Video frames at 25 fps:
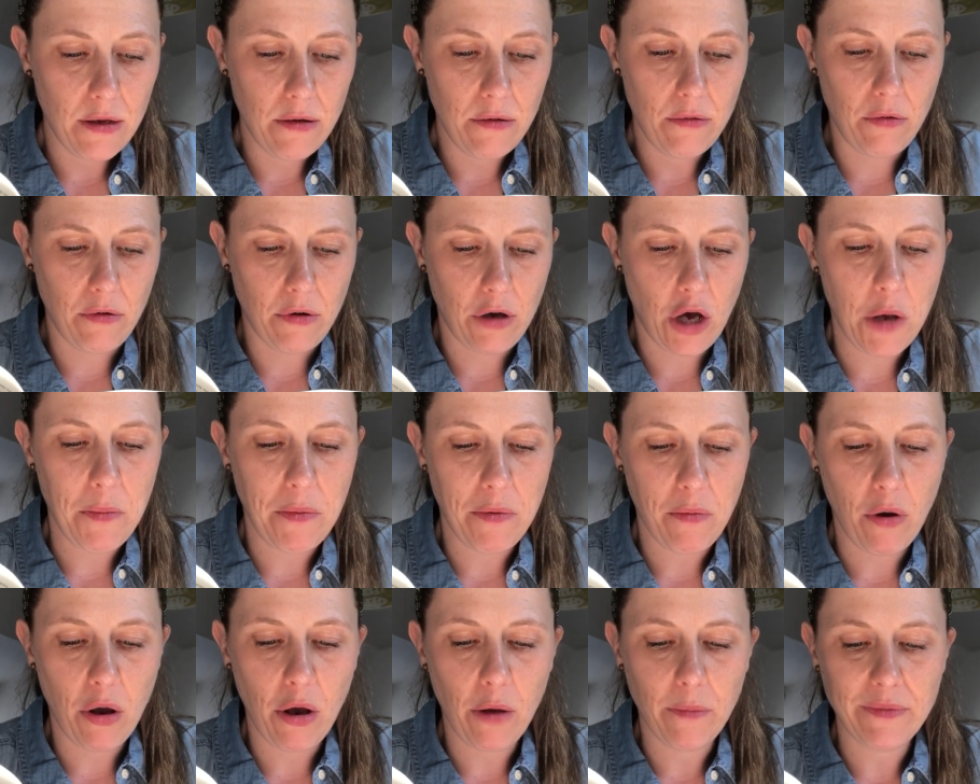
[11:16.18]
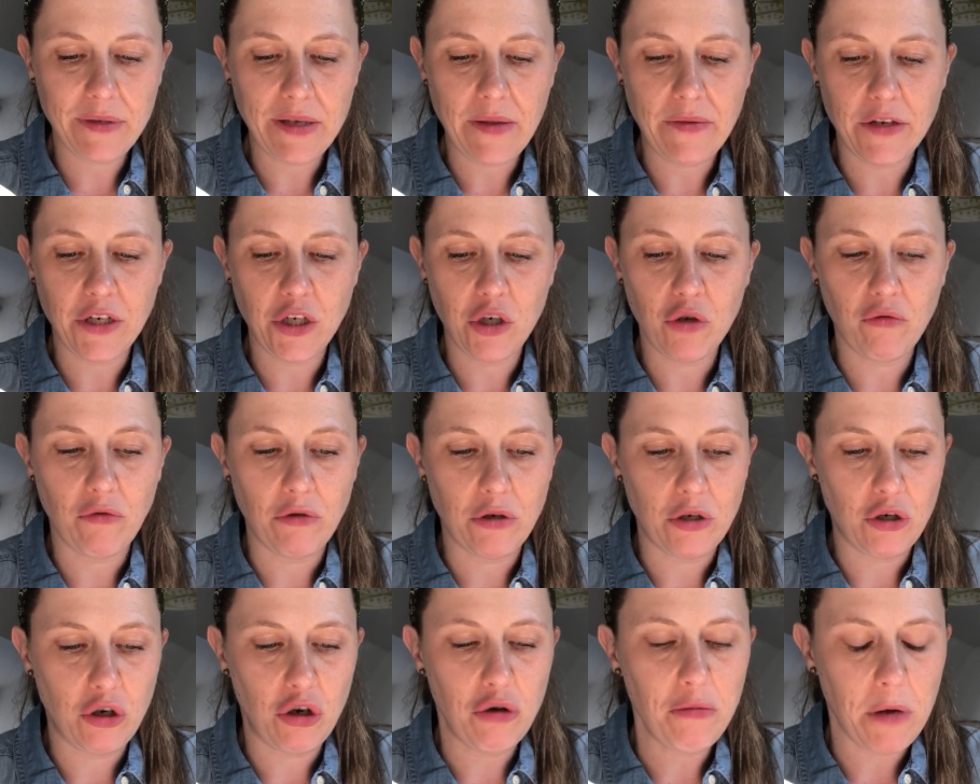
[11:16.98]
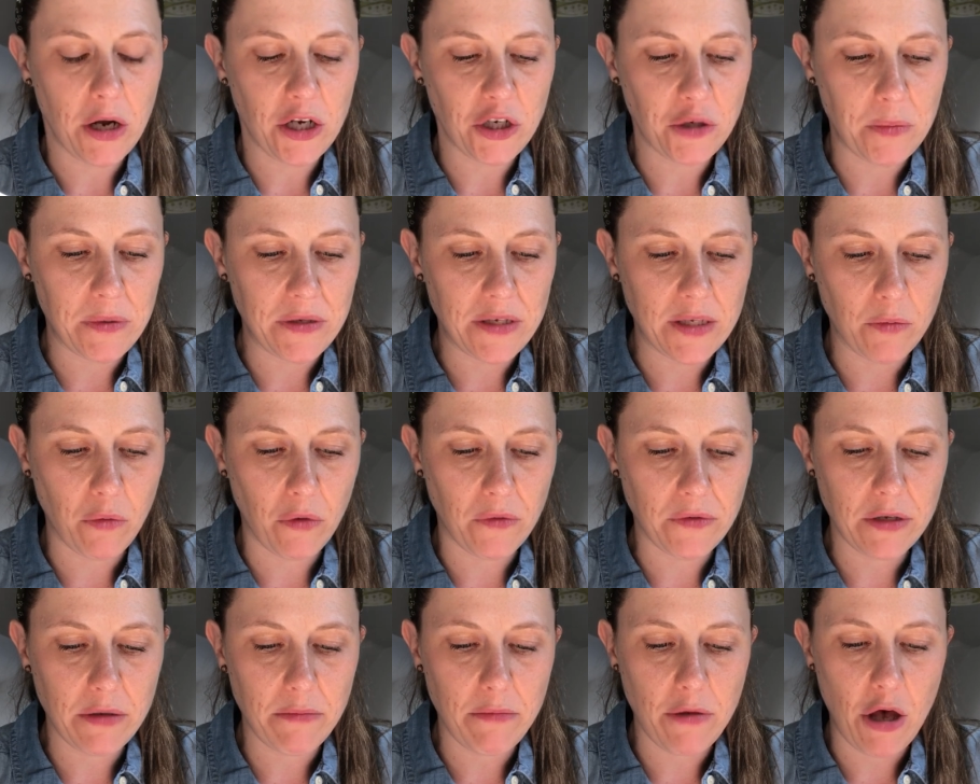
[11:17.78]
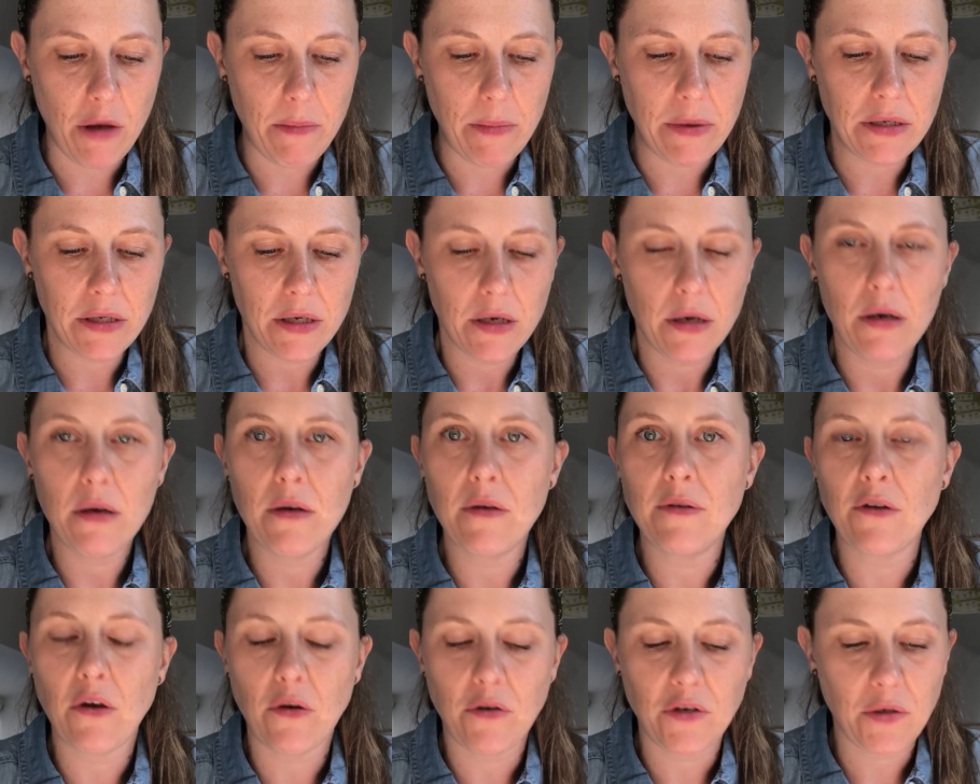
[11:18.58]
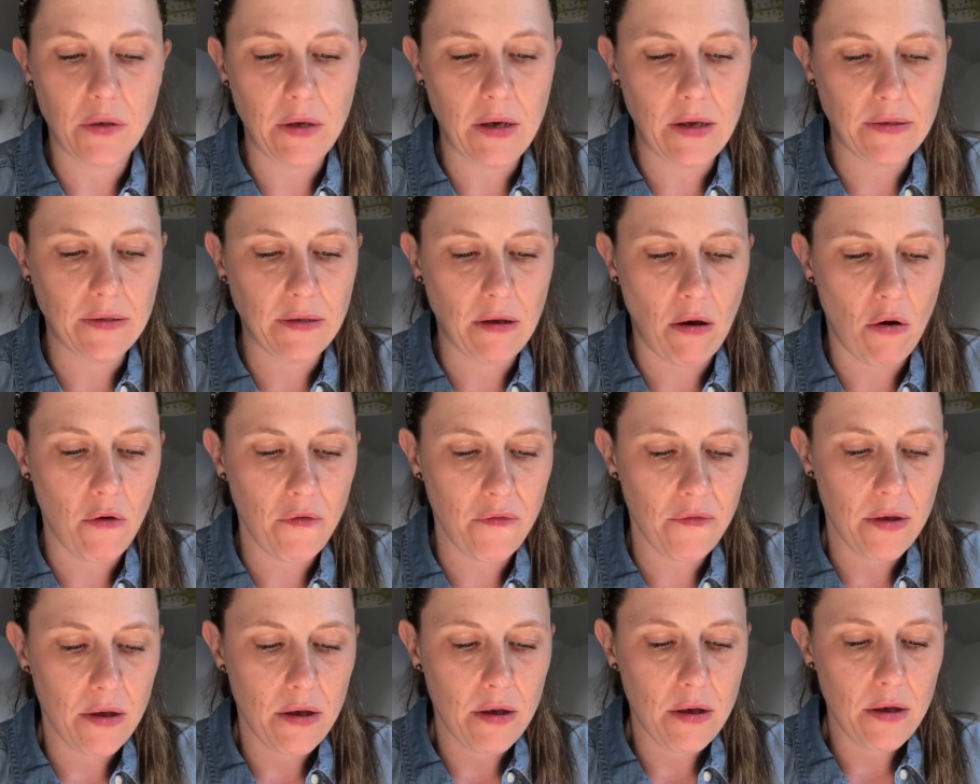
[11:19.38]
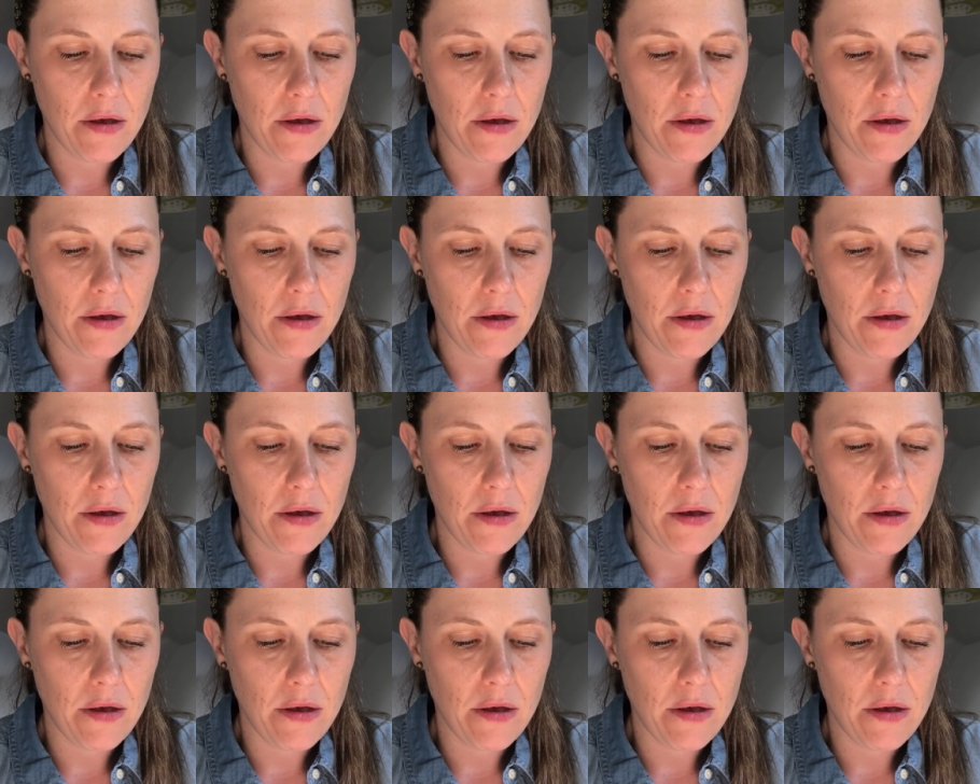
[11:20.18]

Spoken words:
Well, I hope it won't upset the children too much, Mrs. Watts murmured, as though to herself.